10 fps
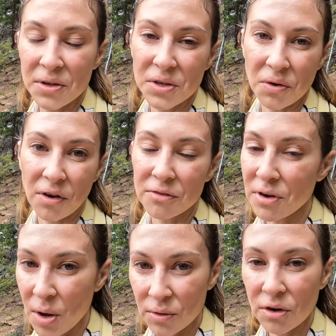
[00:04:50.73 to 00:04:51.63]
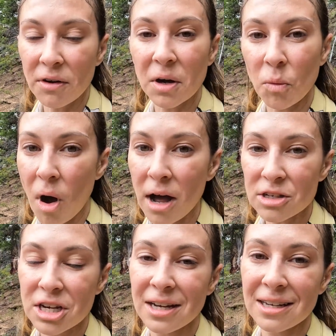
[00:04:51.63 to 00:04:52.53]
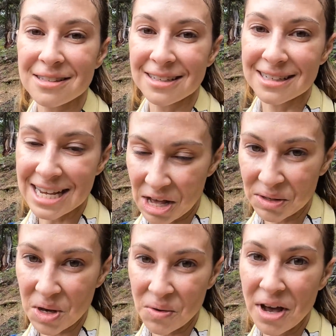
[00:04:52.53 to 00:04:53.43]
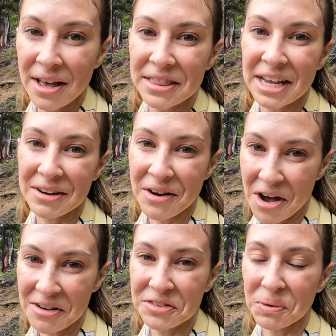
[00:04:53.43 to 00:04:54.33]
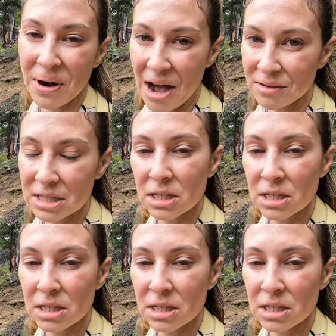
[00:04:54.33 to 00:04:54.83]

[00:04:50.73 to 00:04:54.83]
your phone or your watch is going to tell you that you're off the route.